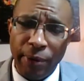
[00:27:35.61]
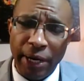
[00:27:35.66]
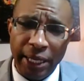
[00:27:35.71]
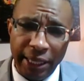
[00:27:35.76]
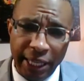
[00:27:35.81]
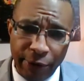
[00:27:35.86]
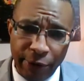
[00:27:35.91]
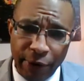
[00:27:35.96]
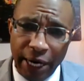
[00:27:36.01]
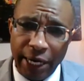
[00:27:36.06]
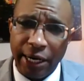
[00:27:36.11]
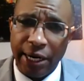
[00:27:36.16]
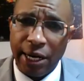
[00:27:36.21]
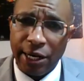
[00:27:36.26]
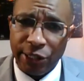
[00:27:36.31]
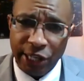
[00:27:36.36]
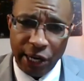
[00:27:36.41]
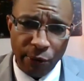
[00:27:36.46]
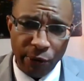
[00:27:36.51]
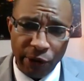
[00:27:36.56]
and they
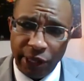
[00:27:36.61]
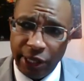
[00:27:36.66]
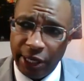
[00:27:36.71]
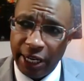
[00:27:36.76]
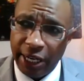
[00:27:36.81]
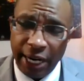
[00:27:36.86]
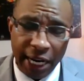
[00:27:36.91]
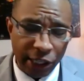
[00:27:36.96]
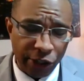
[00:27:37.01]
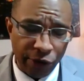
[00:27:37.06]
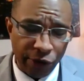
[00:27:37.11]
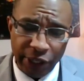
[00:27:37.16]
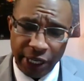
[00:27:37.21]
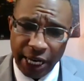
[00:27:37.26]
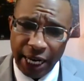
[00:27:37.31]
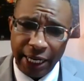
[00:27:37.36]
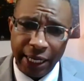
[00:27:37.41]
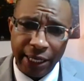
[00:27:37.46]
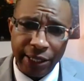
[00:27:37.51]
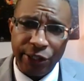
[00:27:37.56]
recognize that within the next few
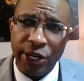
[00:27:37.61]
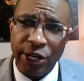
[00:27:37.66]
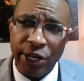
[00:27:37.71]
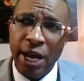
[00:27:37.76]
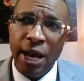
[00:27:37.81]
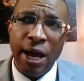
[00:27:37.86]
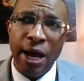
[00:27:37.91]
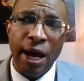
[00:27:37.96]
decades,